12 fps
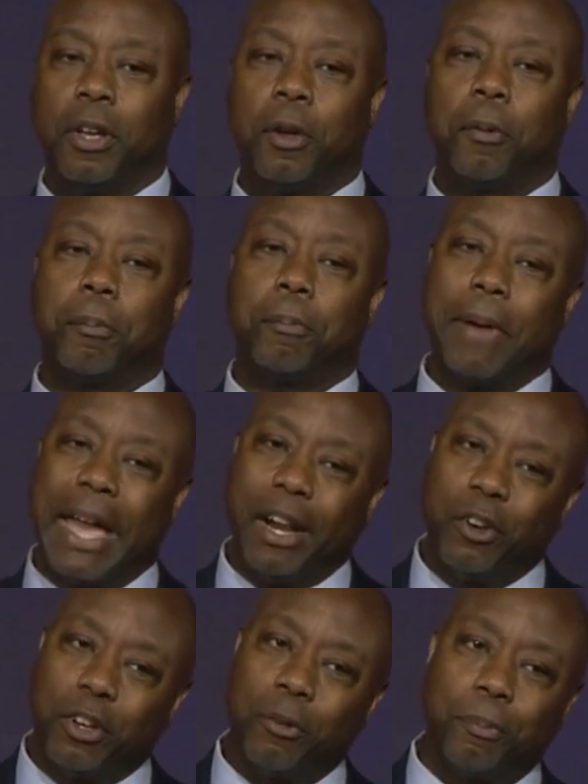
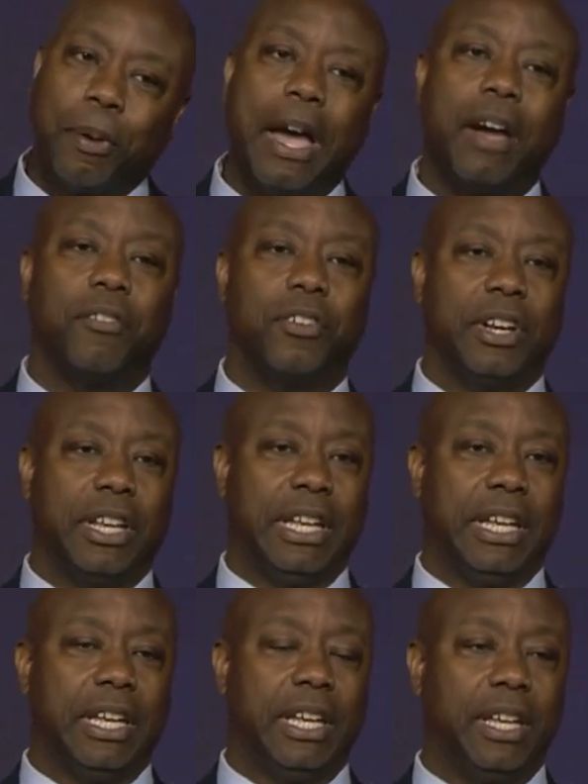mired in
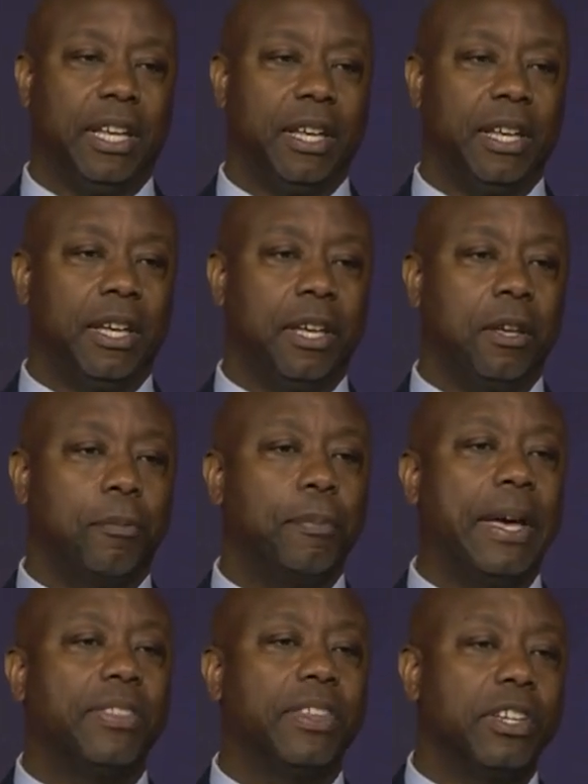poverty,
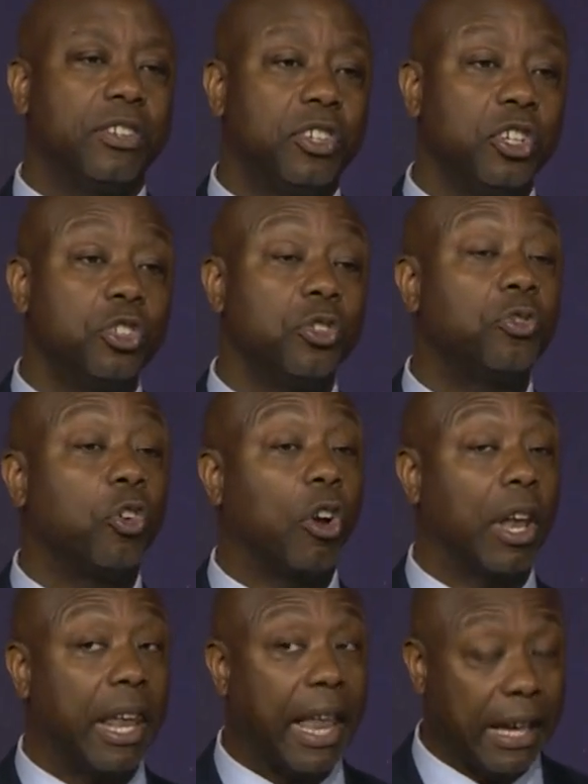made the decision for
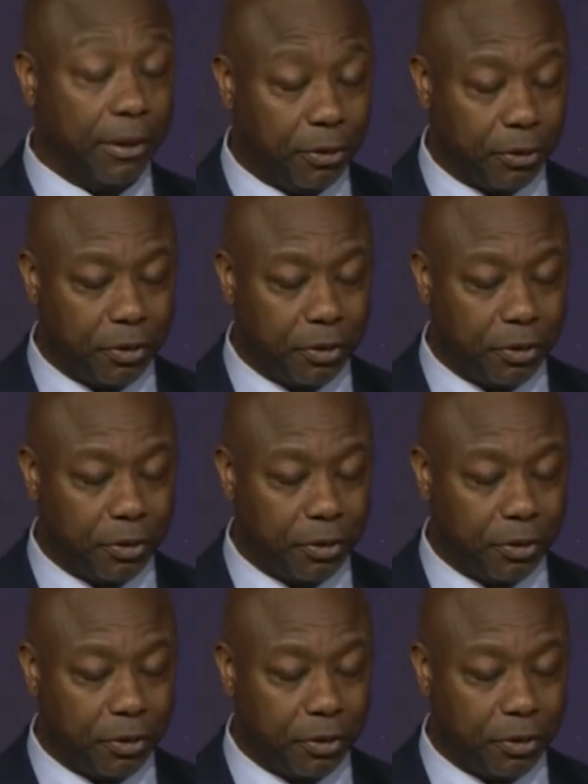life.